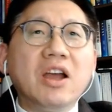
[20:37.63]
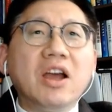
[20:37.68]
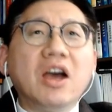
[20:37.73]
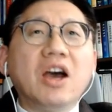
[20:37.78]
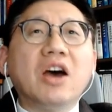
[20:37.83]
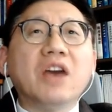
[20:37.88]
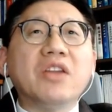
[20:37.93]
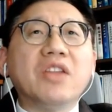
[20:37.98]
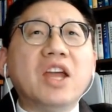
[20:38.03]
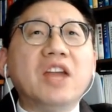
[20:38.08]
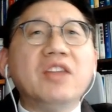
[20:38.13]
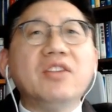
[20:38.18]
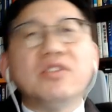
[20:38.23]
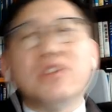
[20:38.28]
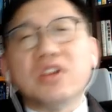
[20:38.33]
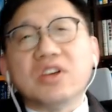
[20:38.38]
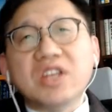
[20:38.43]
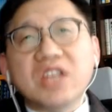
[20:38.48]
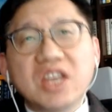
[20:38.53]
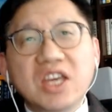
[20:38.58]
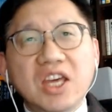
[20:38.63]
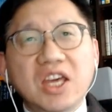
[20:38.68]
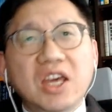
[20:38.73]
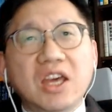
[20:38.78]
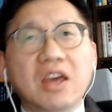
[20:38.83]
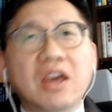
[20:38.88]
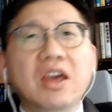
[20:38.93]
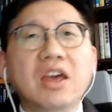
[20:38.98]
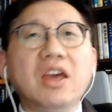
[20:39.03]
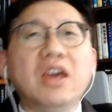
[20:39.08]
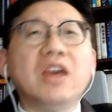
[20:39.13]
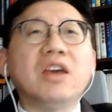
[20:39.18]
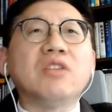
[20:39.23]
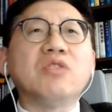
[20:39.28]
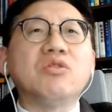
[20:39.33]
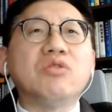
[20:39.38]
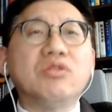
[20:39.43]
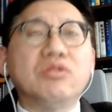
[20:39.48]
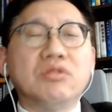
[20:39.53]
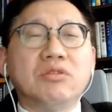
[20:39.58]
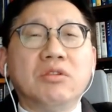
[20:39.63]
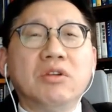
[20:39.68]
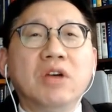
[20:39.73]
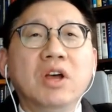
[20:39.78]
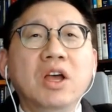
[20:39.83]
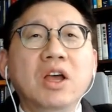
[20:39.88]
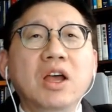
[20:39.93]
that is the key to